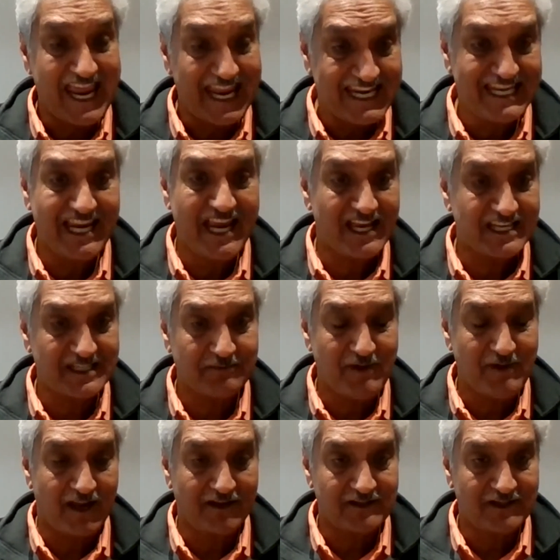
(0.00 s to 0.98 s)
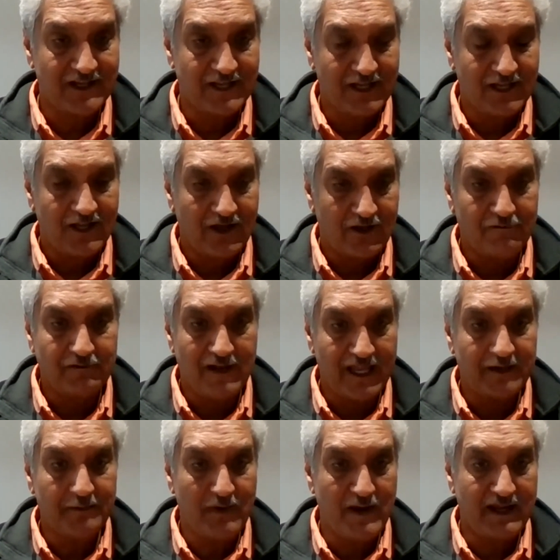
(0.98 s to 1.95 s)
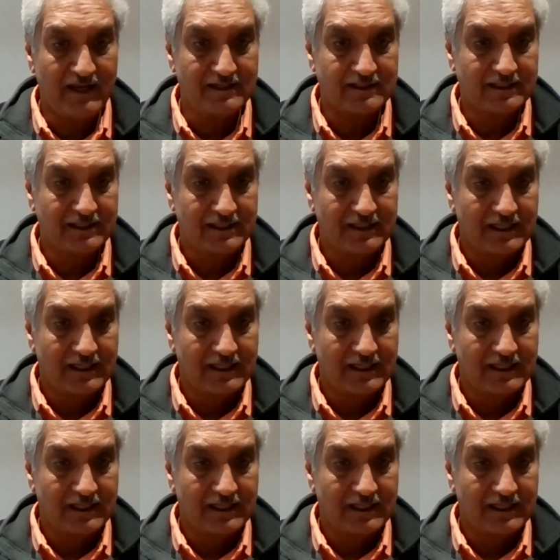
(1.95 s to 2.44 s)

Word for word: any aspect of leg pain,